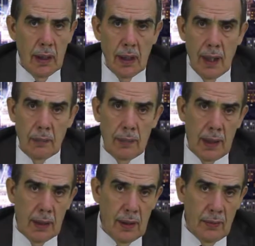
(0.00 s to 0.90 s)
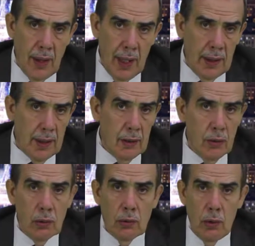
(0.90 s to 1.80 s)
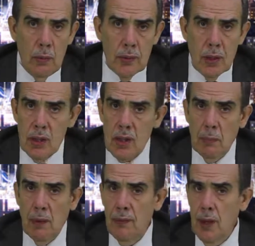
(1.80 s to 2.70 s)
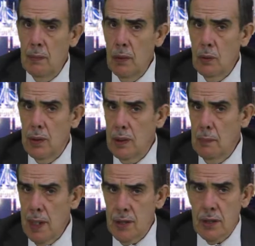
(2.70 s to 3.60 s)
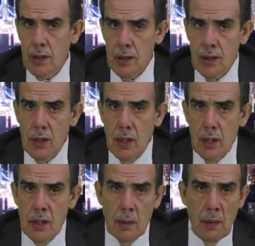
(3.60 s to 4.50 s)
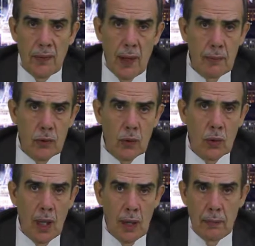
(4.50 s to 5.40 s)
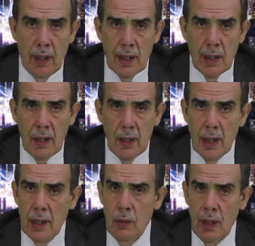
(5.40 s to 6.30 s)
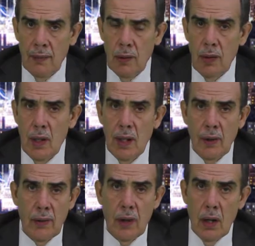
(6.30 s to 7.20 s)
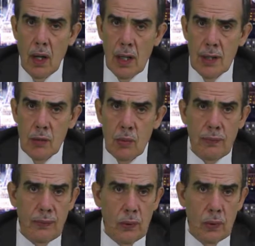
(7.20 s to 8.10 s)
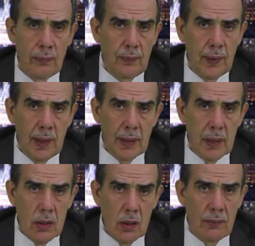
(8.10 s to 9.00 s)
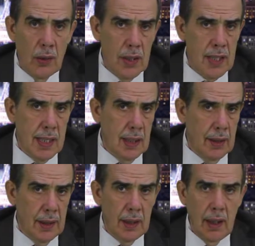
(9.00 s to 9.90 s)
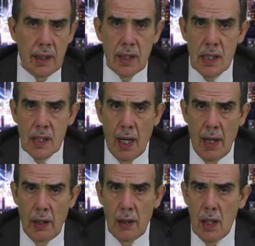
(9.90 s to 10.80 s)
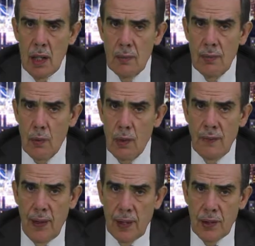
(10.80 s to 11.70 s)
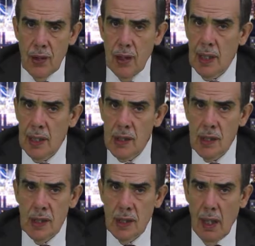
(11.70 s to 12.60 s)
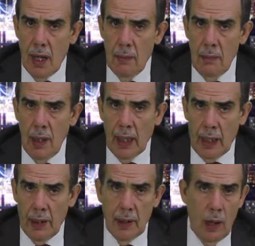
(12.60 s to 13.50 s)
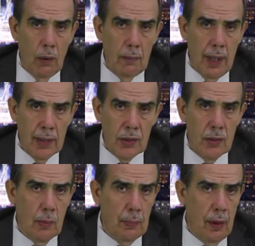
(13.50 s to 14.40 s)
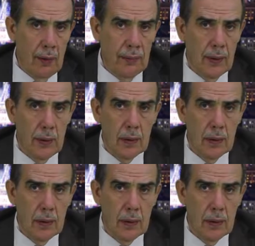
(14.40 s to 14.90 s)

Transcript: had been divided into groups. Some of them went to Damascus, some of them to Khaybar. However, their hearts were full of feelings of hostility and desire for revenge against Islam and our master the Prophet.